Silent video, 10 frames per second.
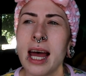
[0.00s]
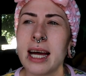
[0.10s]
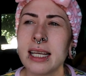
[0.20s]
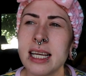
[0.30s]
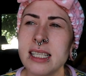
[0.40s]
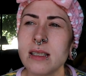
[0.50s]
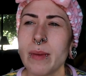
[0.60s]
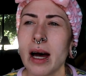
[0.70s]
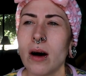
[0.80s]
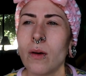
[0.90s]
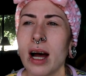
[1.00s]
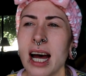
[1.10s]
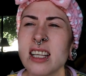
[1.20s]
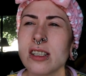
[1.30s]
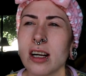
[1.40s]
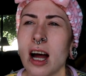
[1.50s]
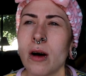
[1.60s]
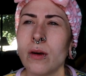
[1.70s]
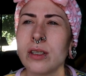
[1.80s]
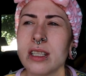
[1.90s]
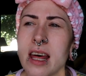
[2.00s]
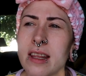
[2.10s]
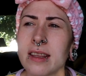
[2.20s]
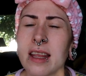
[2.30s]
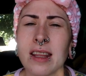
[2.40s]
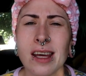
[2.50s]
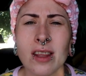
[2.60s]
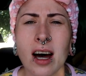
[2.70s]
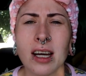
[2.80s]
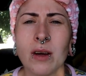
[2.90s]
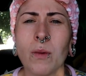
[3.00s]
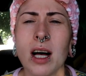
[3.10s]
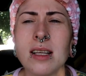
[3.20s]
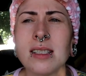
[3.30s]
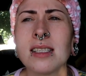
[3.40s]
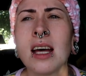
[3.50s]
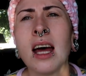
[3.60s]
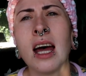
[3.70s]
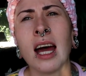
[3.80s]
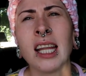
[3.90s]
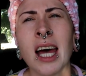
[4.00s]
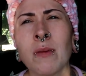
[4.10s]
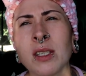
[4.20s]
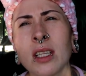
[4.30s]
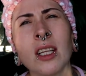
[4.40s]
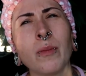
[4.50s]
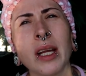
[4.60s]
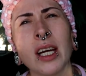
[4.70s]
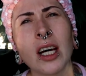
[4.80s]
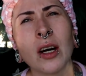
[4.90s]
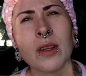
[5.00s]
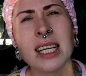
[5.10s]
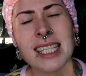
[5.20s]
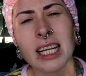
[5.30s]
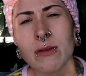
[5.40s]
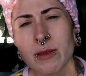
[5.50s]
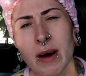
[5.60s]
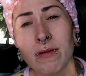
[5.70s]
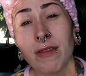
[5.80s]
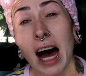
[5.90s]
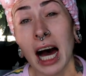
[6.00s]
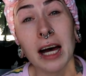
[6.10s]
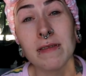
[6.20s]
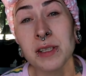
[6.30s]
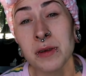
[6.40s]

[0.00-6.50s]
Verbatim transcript: And he's about, I asked her how old they, that they thought he was, and that was a little bit ago, and they said he was about five.